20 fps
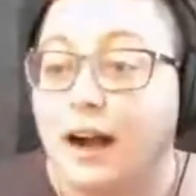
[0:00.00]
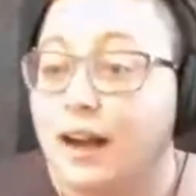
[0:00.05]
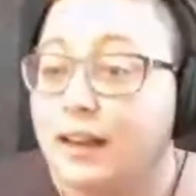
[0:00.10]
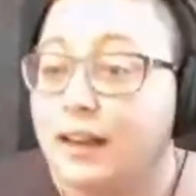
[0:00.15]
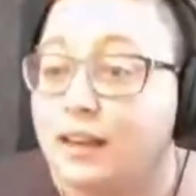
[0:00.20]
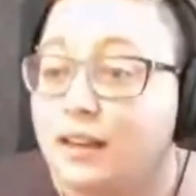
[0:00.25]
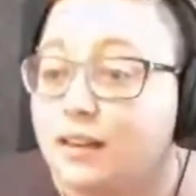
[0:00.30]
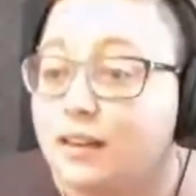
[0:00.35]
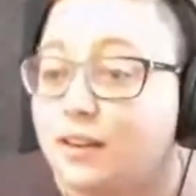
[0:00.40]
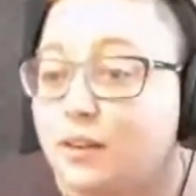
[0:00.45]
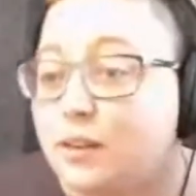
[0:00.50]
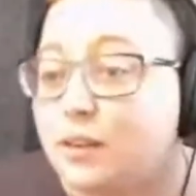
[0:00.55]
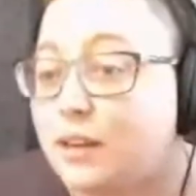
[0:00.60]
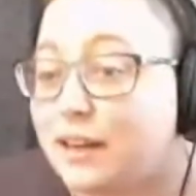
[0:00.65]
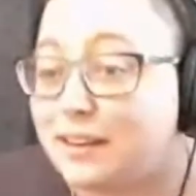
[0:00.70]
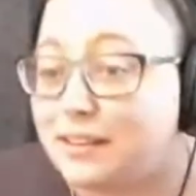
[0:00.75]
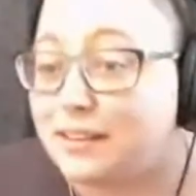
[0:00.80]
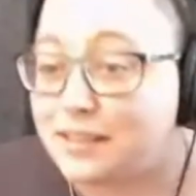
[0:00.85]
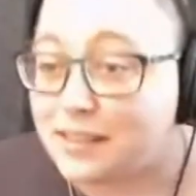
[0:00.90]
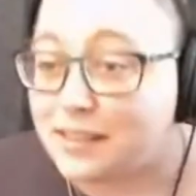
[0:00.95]
I didn't know
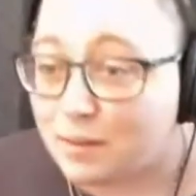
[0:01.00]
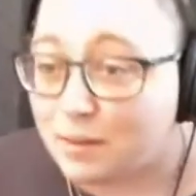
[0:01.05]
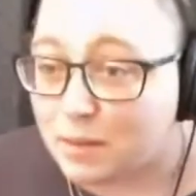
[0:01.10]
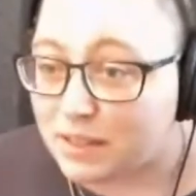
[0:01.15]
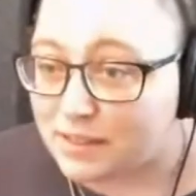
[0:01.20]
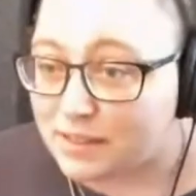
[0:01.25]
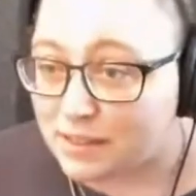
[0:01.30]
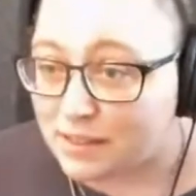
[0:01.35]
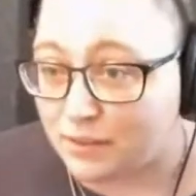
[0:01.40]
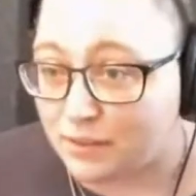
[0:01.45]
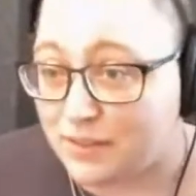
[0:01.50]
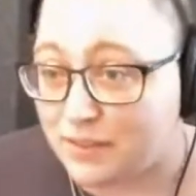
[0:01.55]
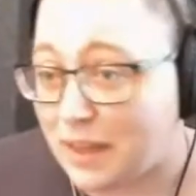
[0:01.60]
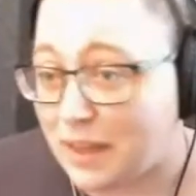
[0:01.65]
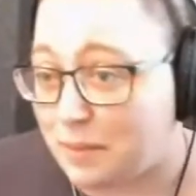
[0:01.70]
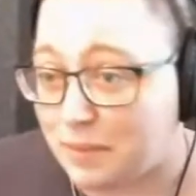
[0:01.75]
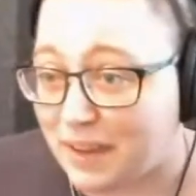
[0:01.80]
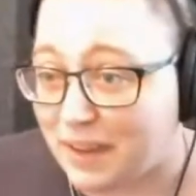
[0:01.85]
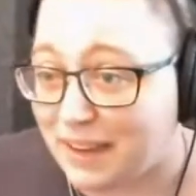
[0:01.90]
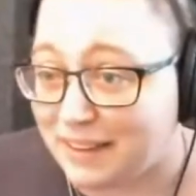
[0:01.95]
that I could scare myself
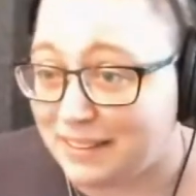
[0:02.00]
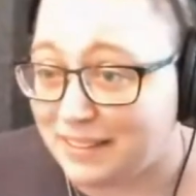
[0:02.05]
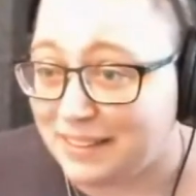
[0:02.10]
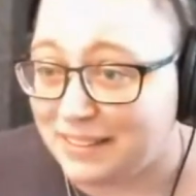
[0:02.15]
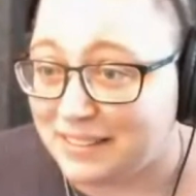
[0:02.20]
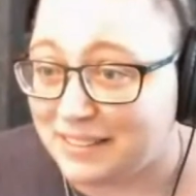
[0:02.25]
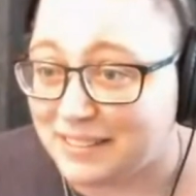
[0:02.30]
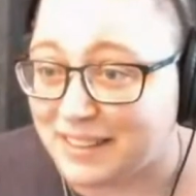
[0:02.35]
that bad.